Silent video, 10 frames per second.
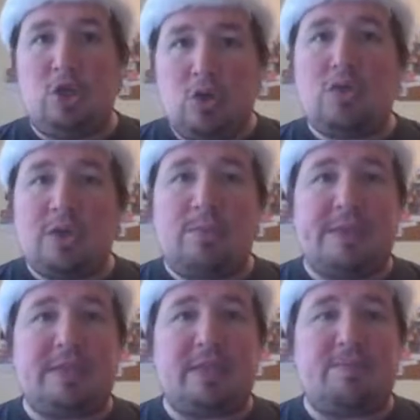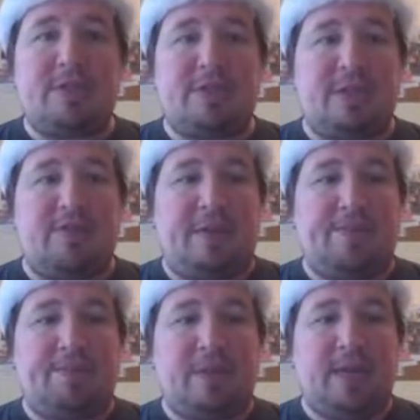you should be suspicious of it.
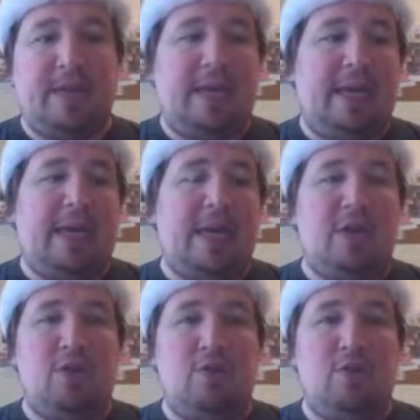And